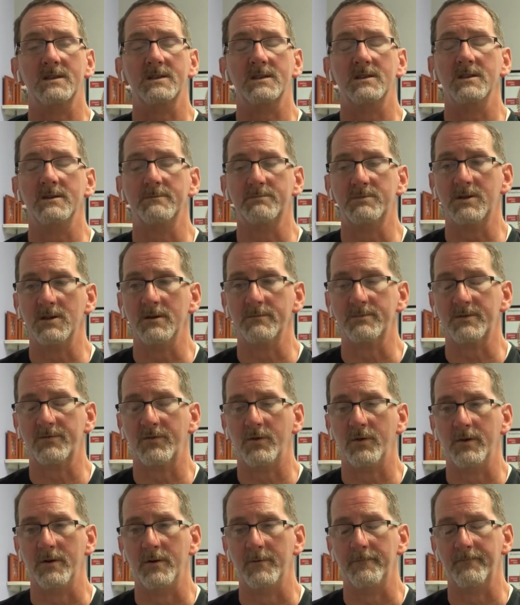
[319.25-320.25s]
sleep tips
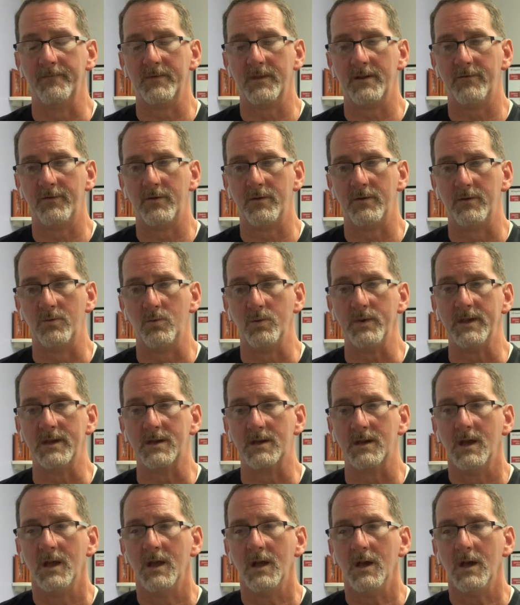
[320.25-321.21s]
for the week.